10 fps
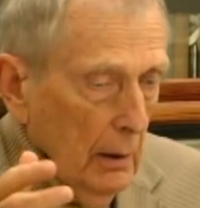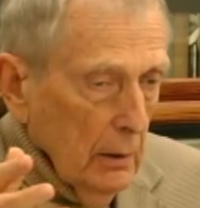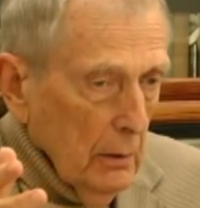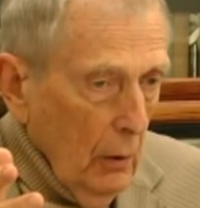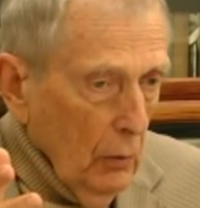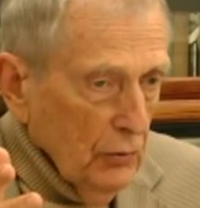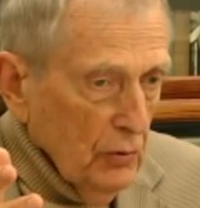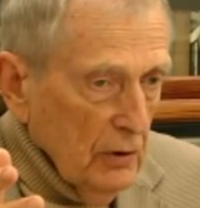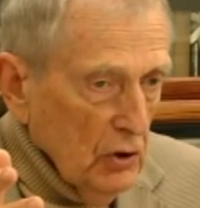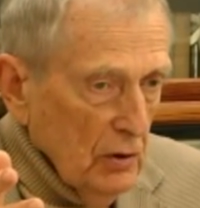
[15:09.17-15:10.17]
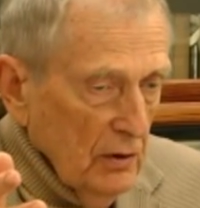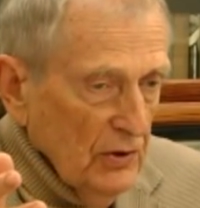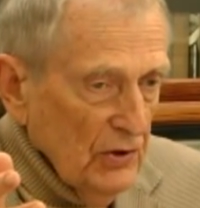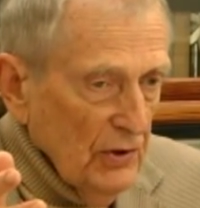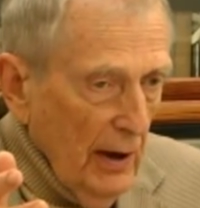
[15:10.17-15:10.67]
You know, traditional
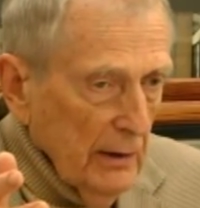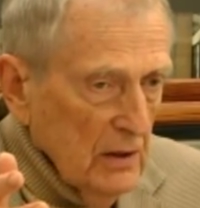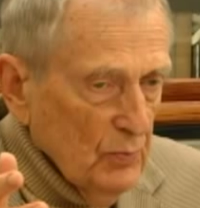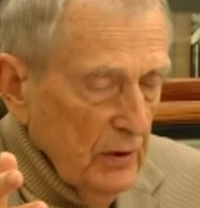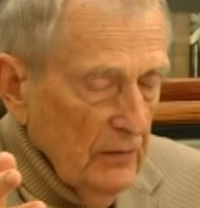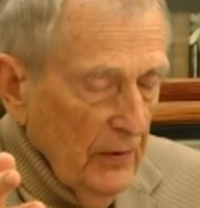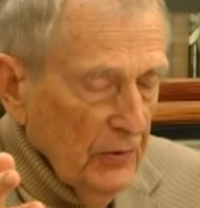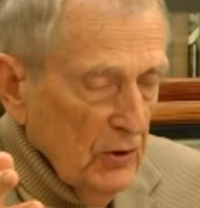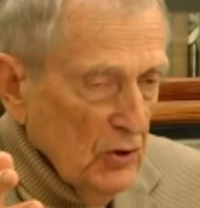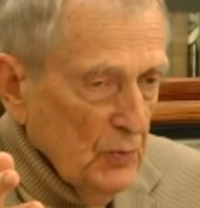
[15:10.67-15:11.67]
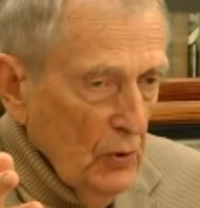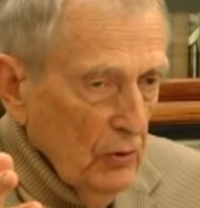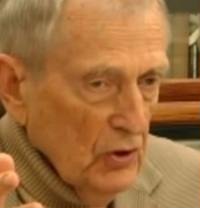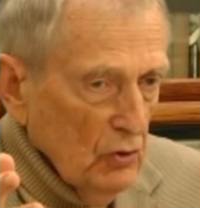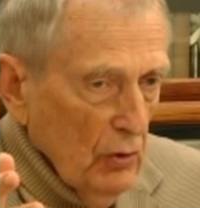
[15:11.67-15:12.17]
societies believe that the
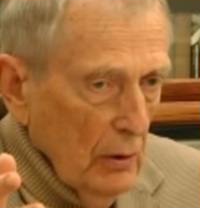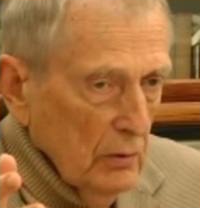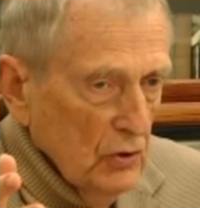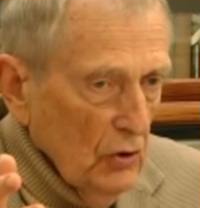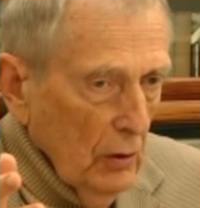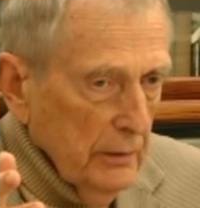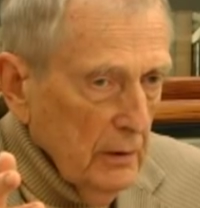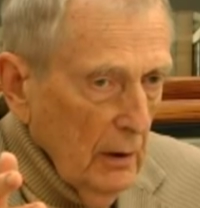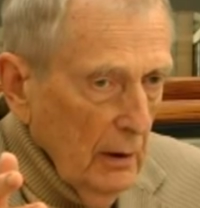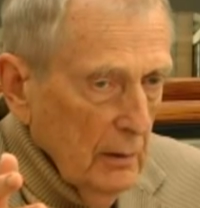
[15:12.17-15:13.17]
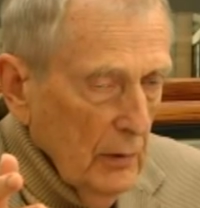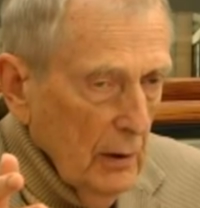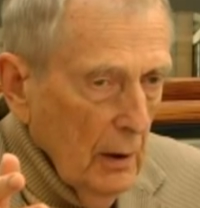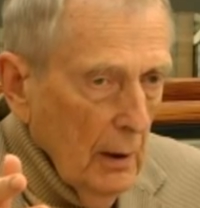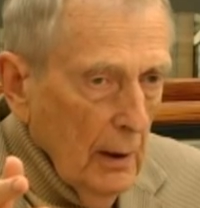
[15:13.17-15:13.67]
spirits are around us all the
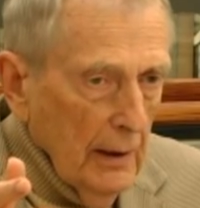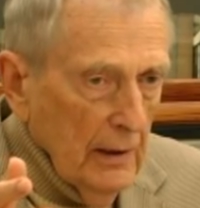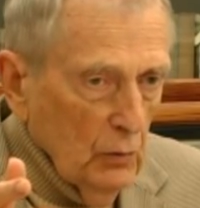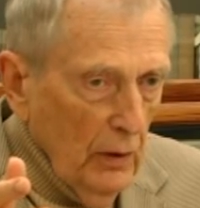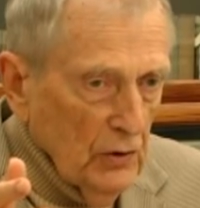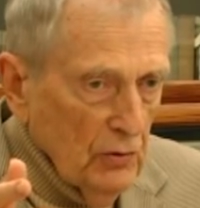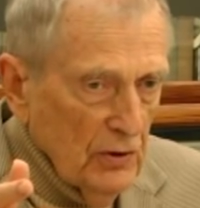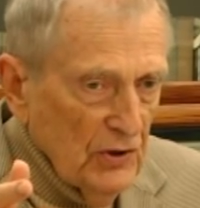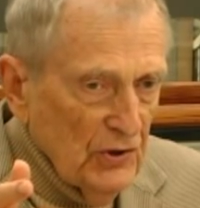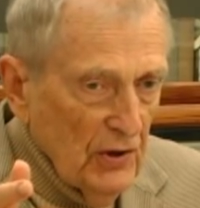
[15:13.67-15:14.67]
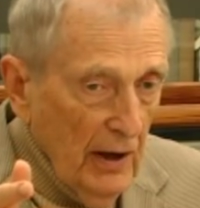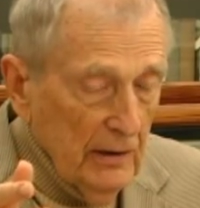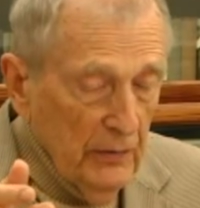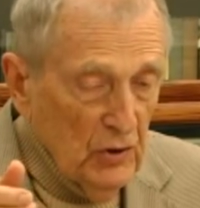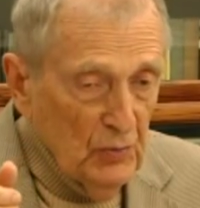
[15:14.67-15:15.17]
time. In Western
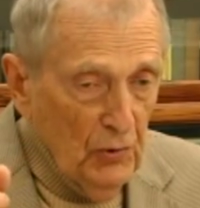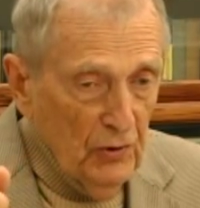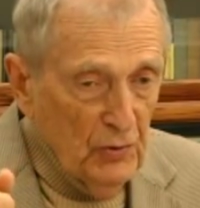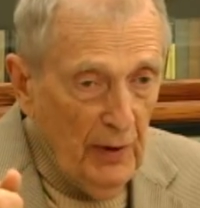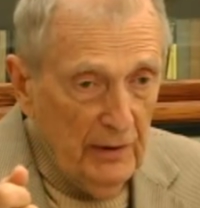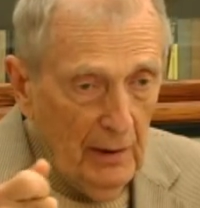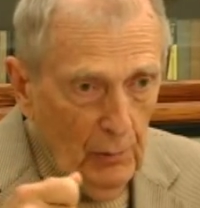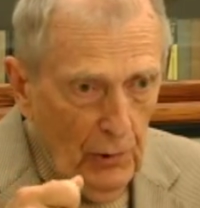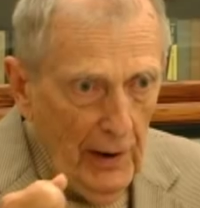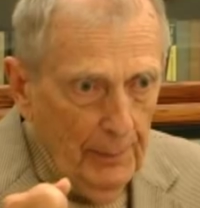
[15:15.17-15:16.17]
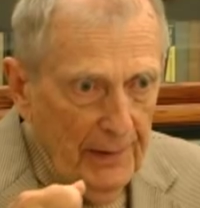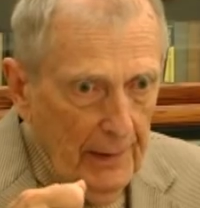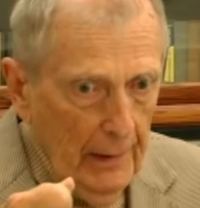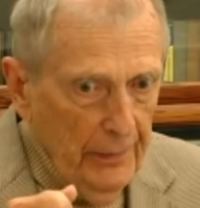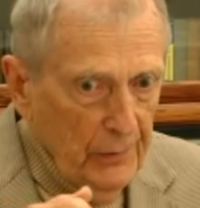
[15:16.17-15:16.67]
society, the spirits might come rapping
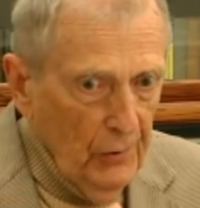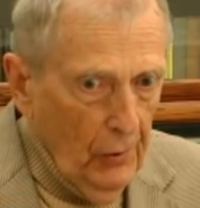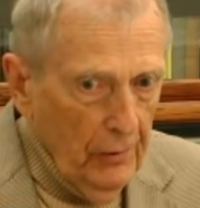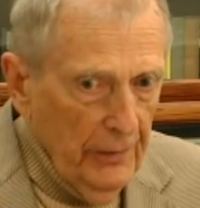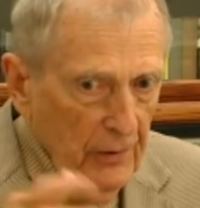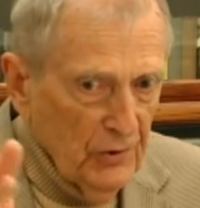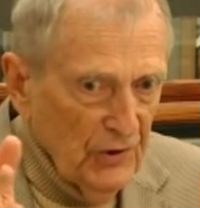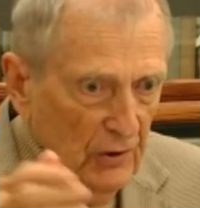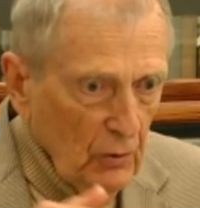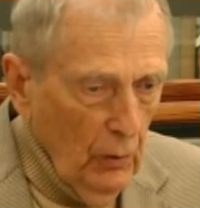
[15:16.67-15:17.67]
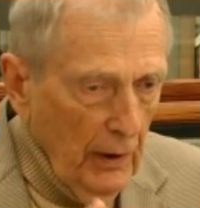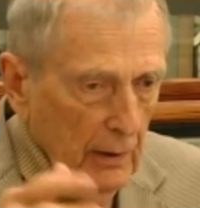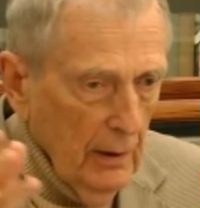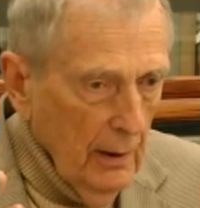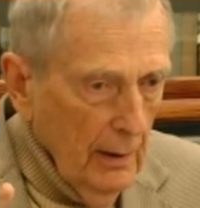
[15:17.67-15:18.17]
on the door and they're sent
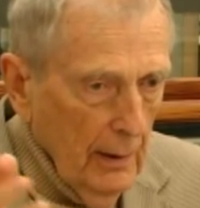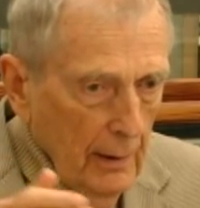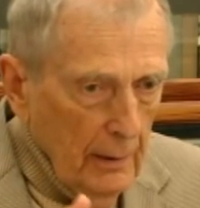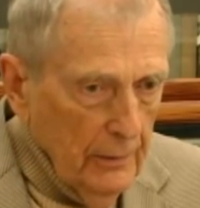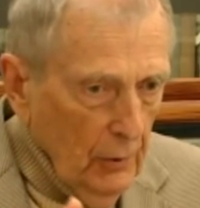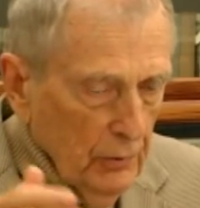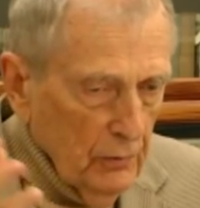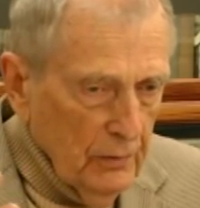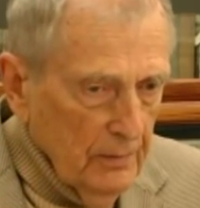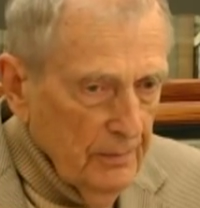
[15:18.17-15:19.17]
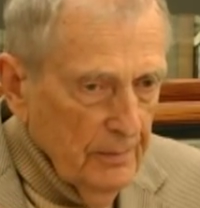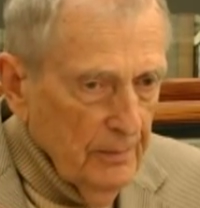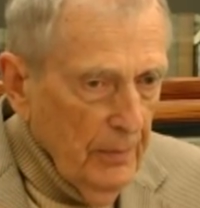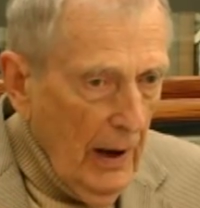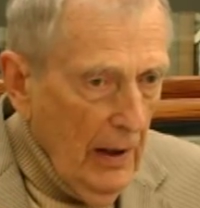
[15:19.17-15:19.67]
away. Don't
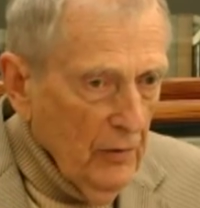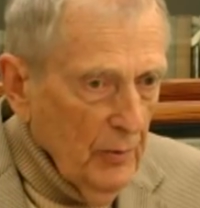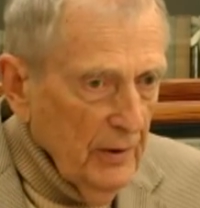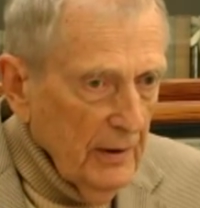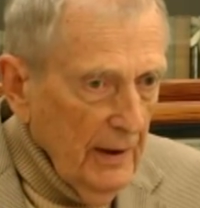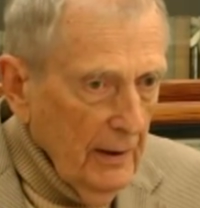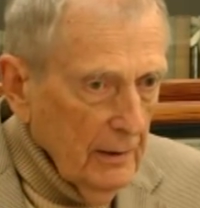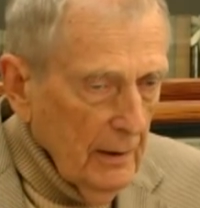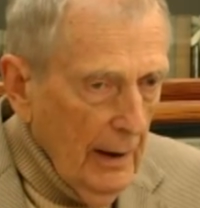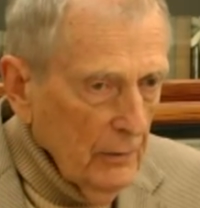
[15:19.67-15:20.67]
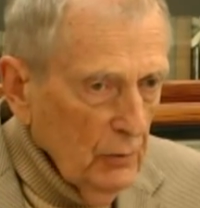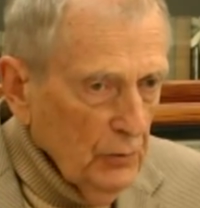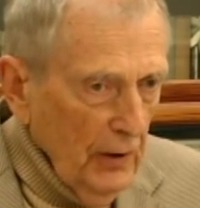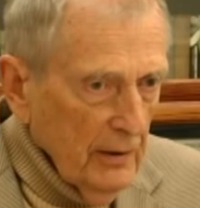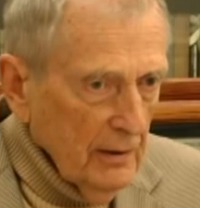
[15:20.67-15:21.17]
bother me again. I don't
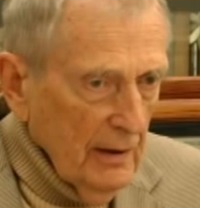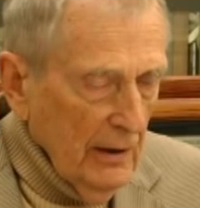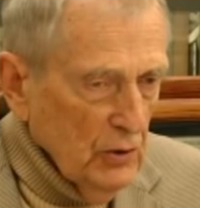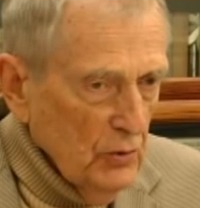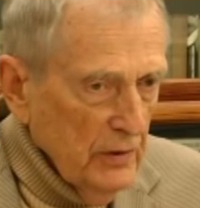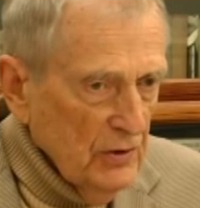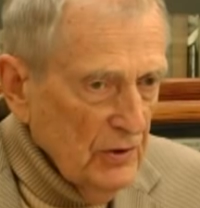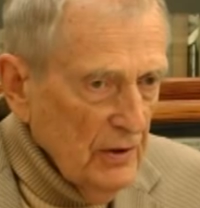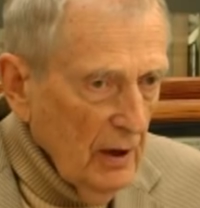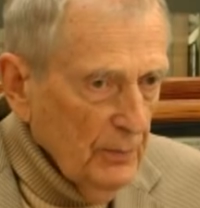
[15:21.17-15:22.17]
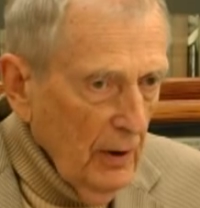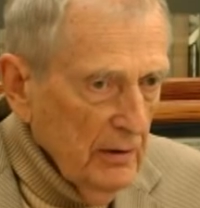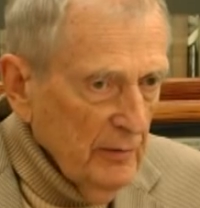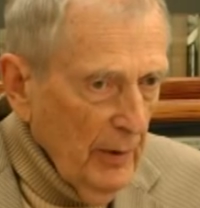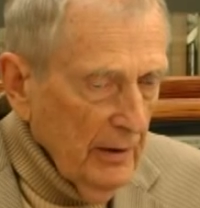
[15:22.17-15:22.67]
recognize you. This is not
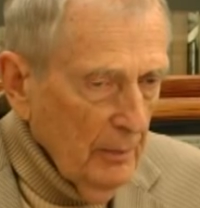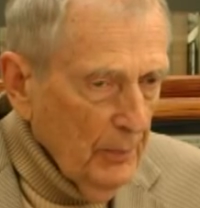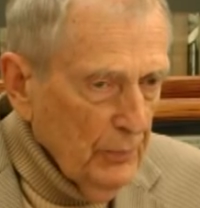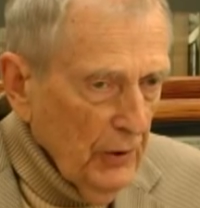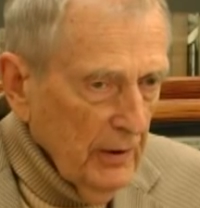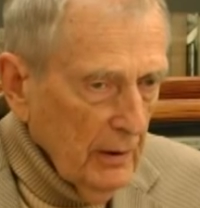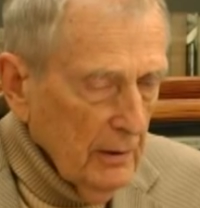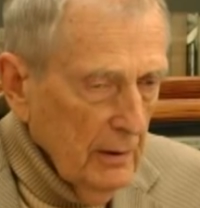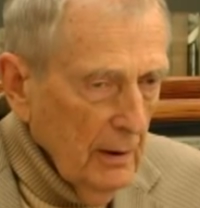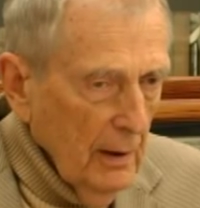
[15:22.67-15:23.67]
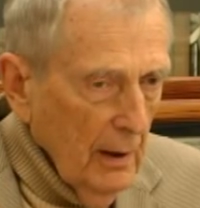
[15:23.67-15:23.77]
part of my upbringing.